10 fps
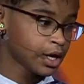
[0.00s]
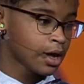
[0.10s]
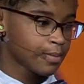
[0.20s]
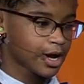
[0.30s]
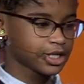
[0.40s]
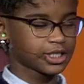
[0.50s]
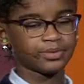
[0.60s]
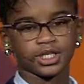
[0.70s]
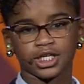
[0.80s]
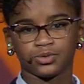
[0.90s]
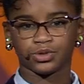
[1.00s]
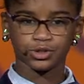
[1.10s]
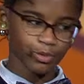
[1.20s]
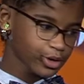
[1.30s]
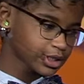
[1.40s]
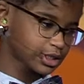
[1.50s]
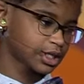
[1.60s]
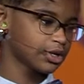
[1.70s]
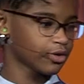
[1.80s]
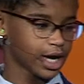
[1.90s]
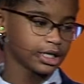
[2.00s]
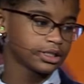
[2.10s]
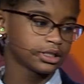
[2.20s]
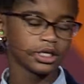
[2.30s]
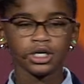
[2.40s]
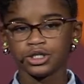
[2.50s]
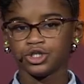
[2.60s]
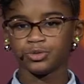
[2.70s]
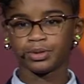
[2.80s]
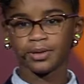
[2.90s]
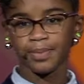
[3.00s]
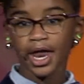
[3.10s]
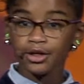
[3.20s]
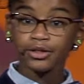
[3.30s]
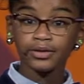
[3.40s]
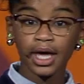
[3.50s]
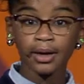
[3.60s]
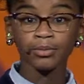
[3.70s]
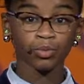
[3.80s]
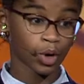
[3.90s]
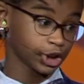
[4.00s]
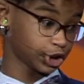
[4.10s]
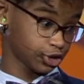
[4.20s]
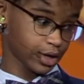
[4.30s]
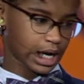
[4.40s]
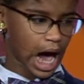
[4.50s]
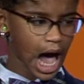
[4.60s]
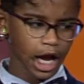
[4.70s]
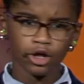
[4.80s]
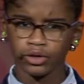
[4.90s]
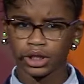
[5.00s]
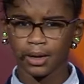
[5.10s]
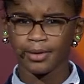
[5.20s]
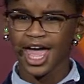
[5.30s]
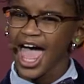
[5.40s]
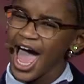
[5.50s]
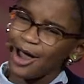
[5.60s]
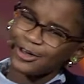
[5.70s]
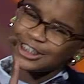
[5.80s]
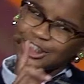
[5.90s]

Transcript: Parents obsessed with sports and grades. Did you play better than them? Was your grade higher than them? How did